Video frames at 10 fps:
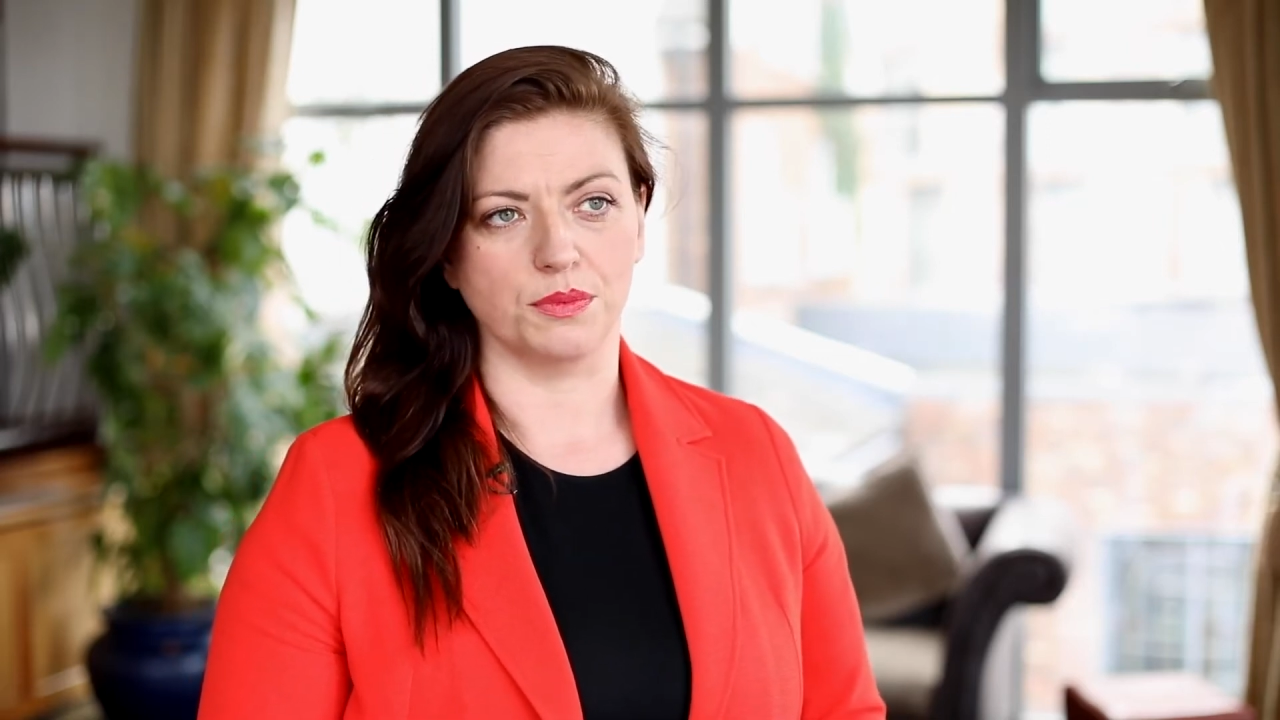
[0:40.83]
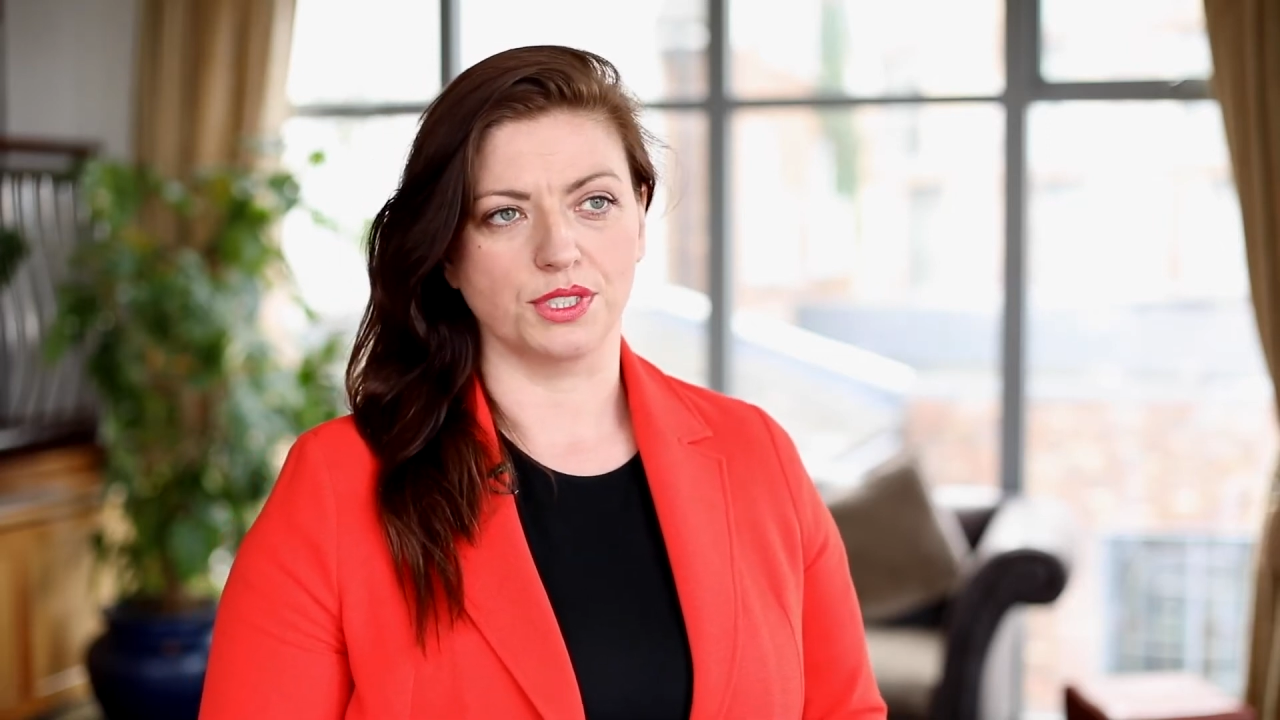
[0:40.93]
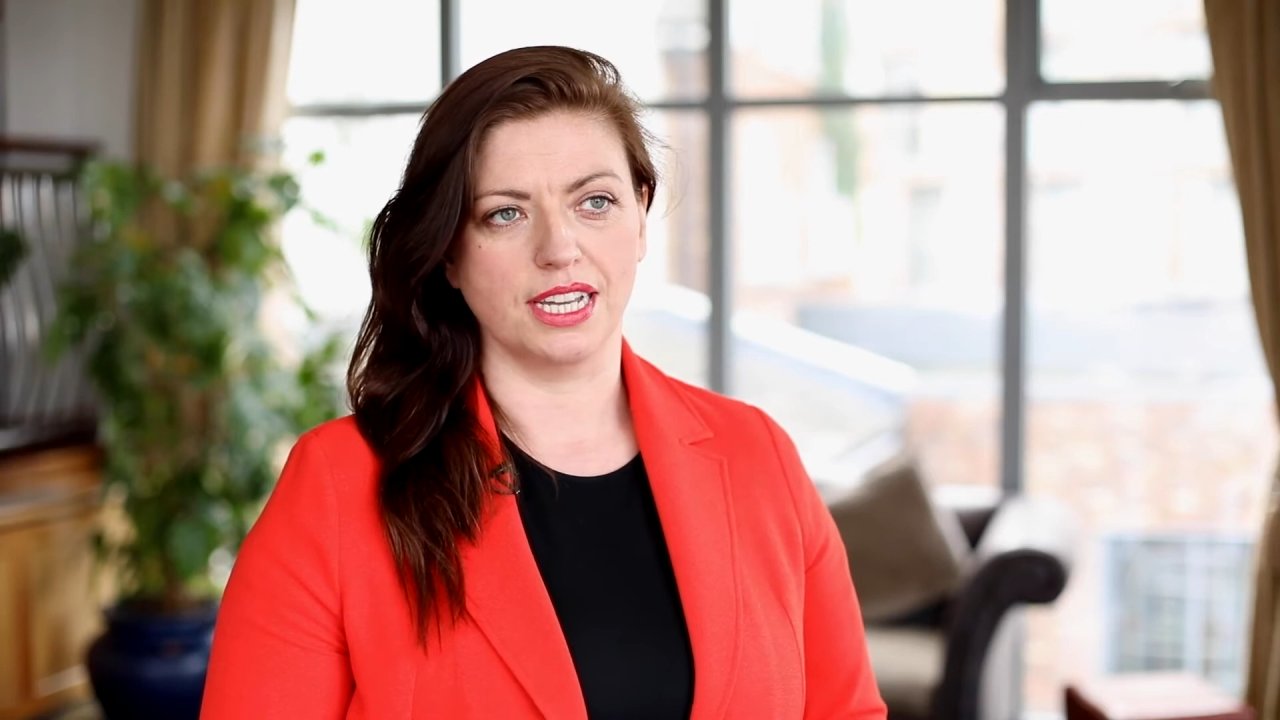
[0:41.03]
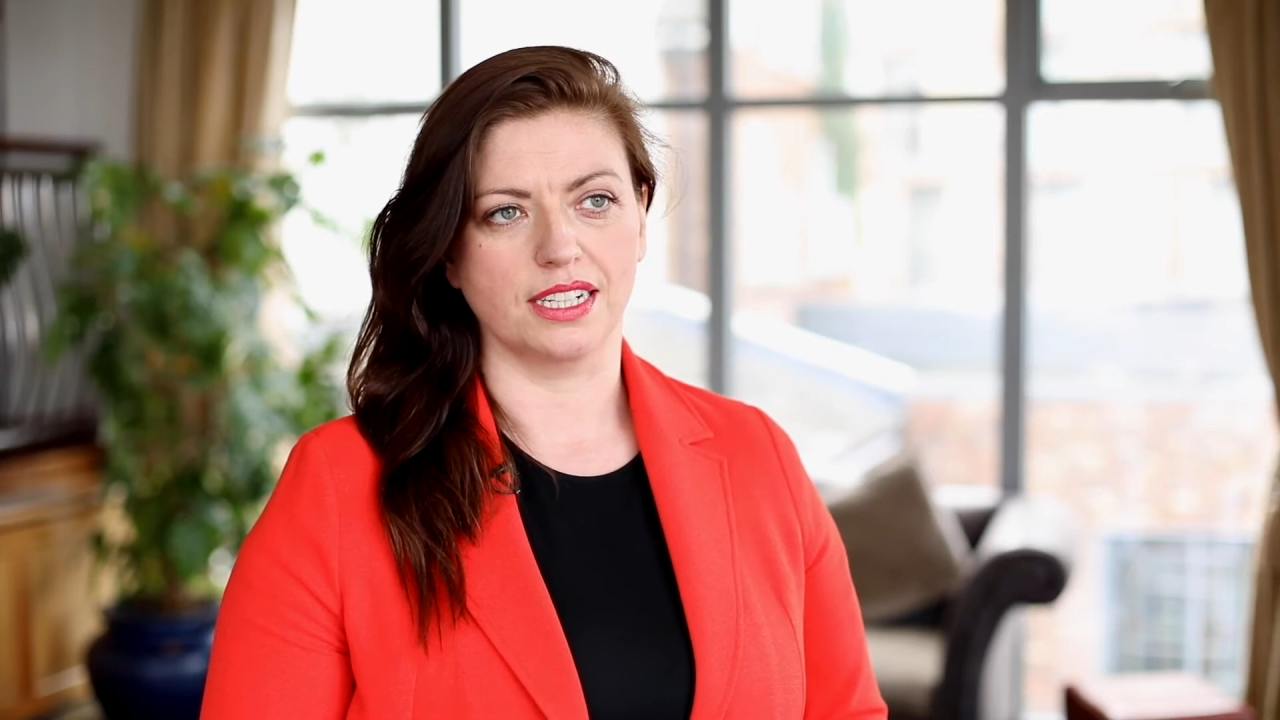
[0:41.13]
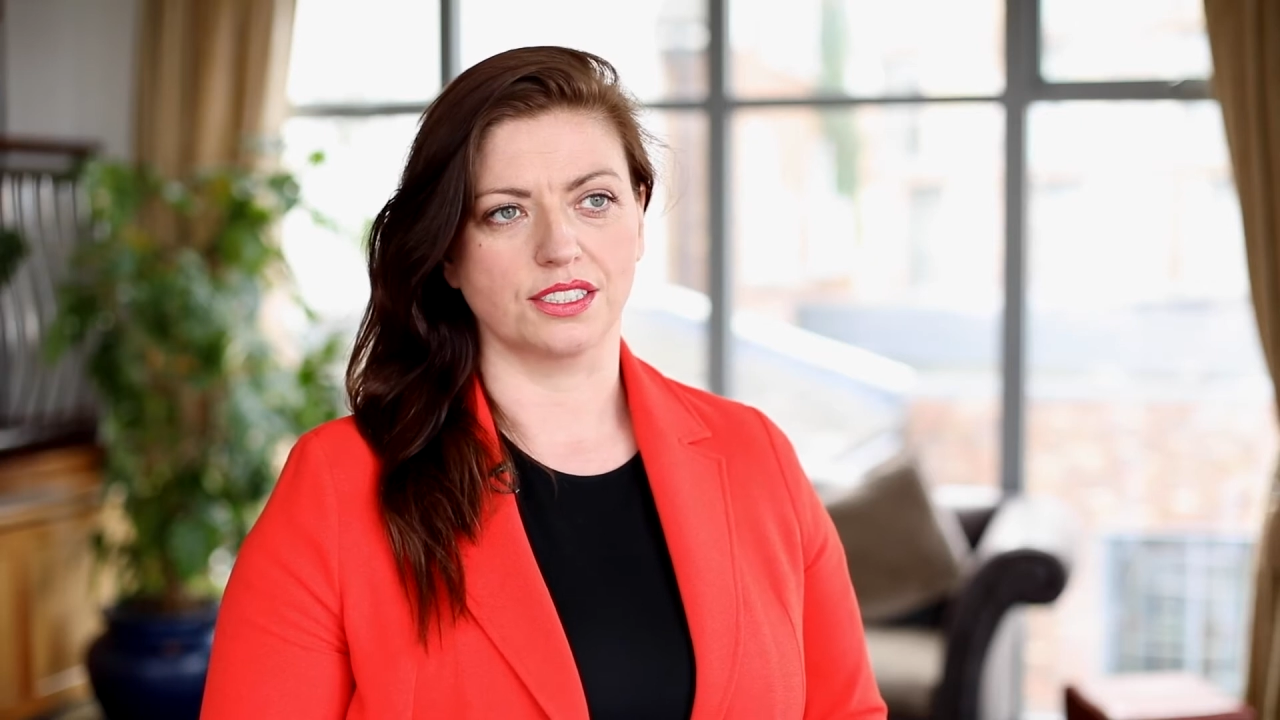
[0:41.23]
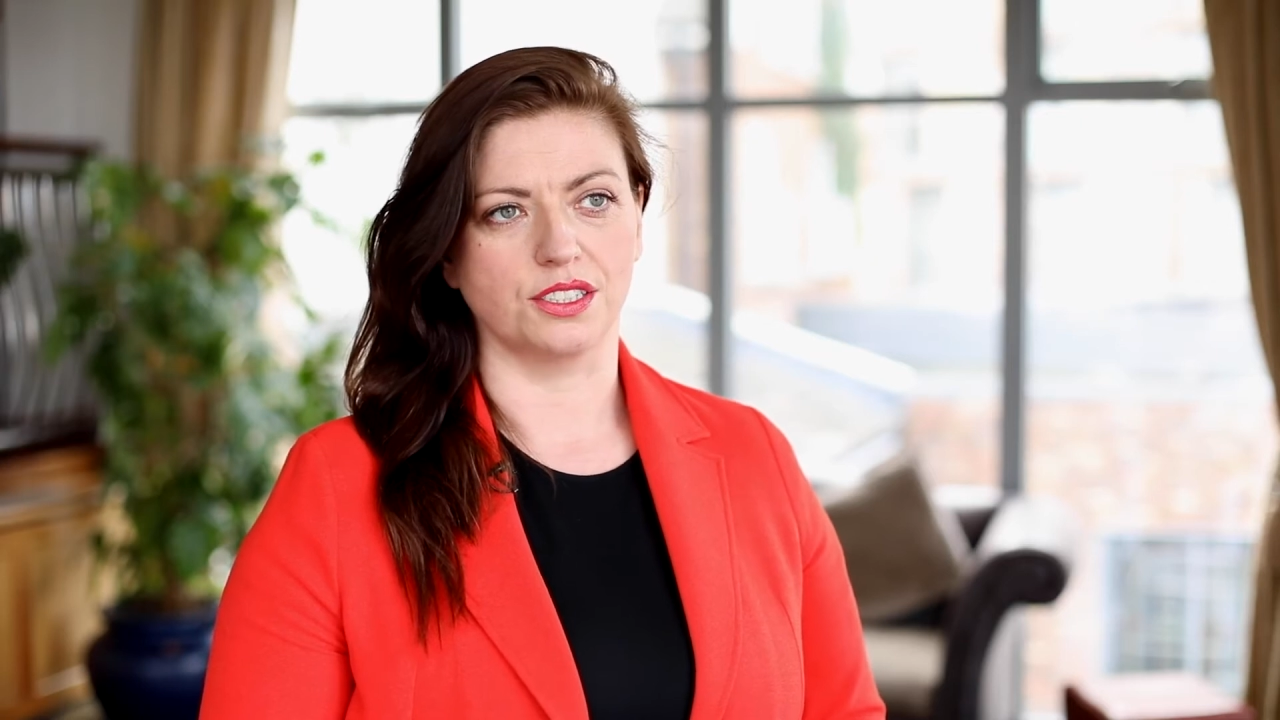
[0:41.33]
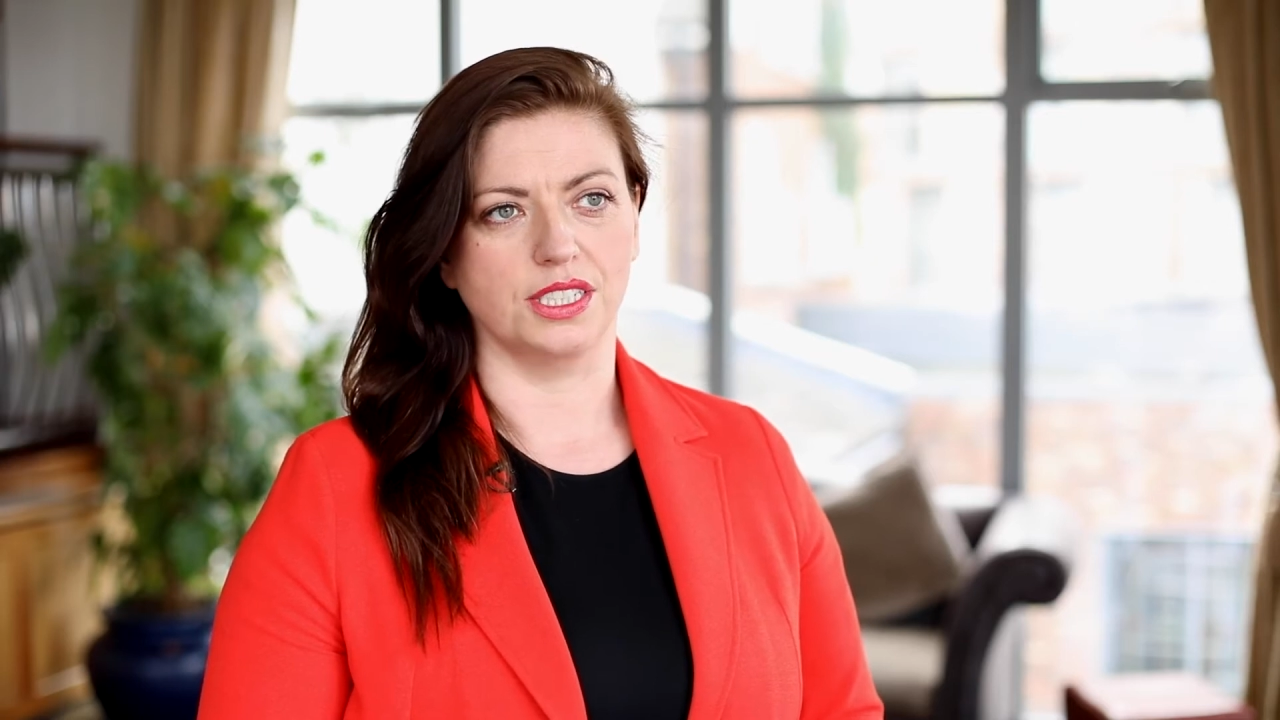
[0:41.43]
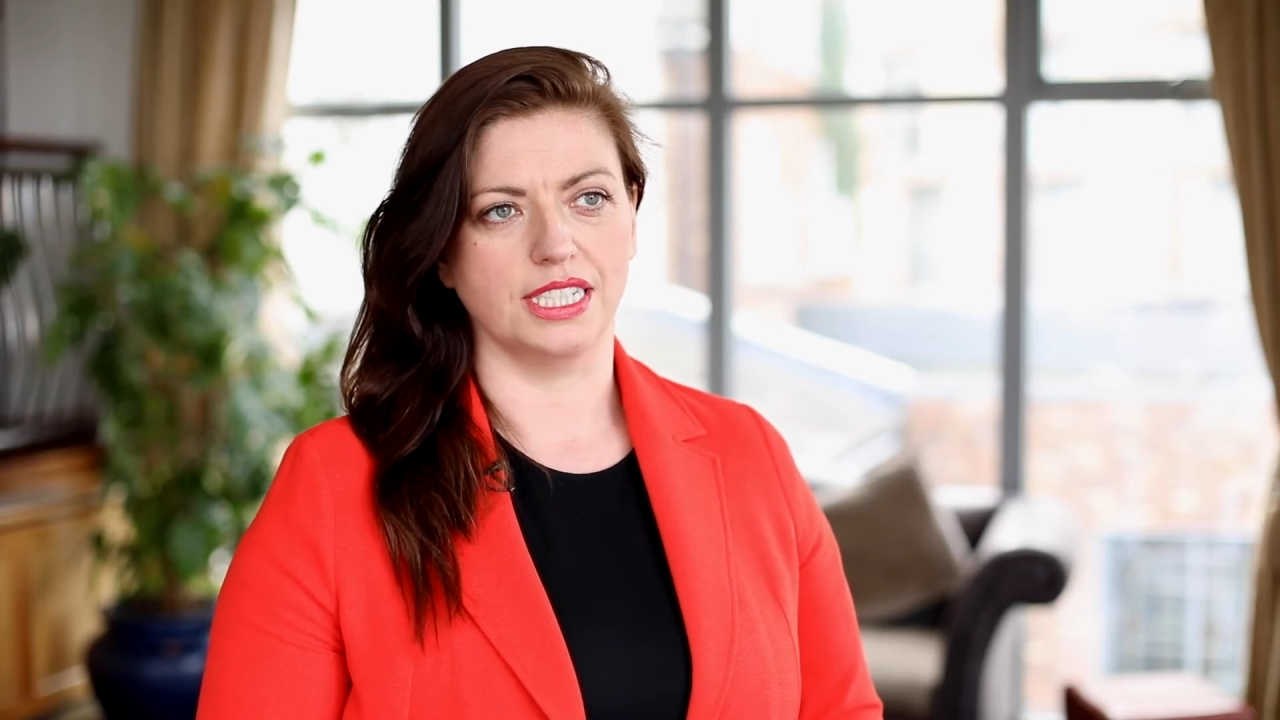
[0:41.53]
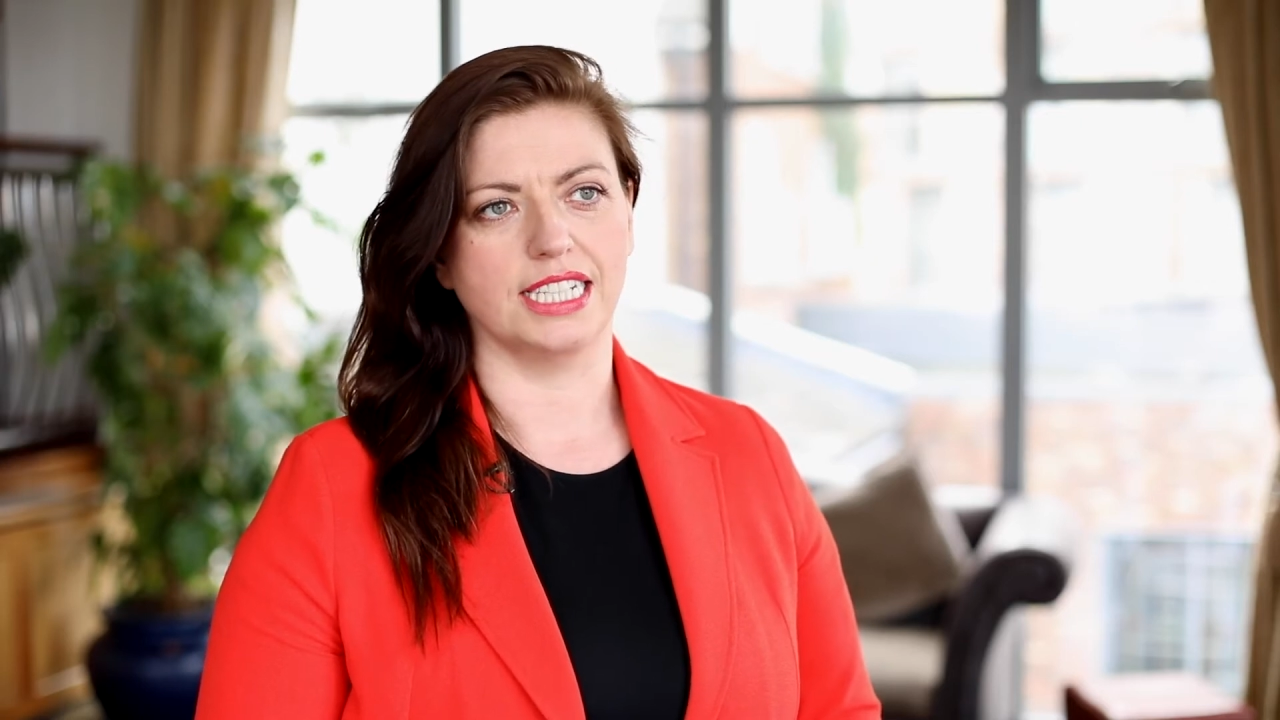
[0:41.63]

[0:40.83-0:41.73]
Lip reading: Mosaic School